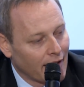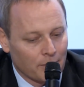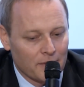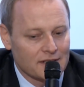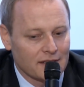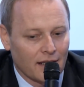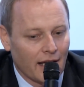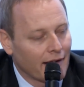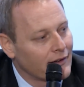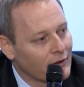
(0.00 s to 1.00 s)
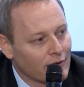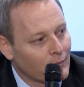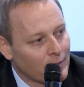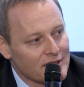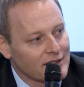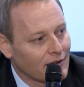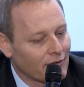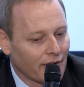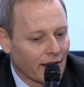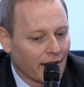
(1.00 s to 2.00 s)
and personal attitude and personal
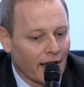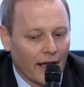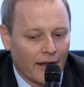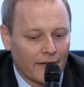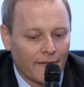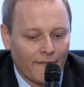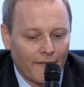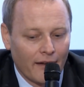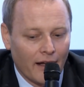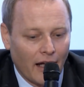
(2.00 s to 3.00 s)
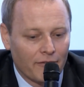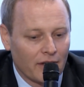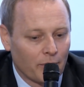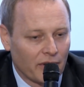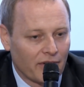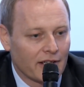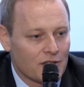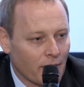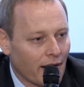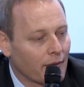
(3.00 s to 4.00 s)
feeling. And I feel
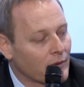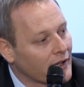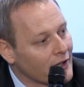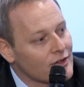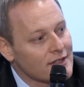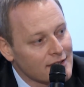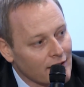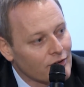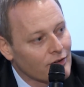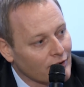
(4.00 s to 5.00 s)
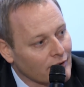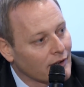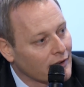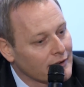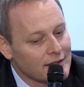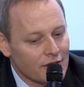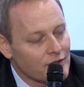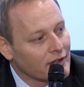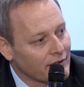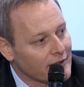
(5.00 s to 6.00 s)
privileged when I'm engaged in such
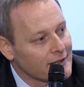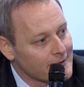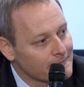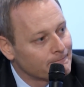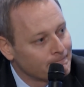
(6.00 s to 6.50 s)
activities.